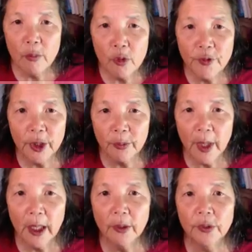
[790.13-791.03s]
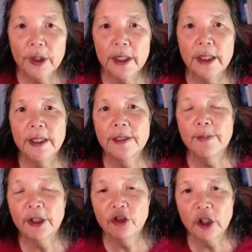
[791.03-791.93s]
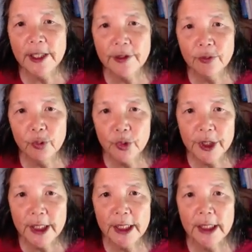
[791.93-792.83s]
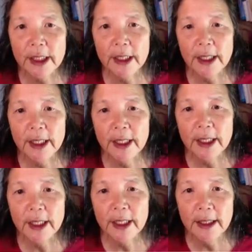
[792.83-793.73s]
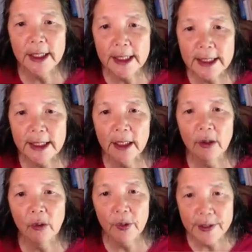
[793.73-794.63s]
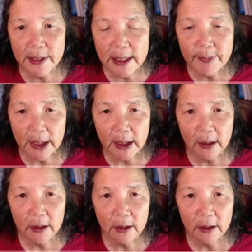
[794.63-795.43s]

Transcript: Moving around is much less routine than eating or sleeping.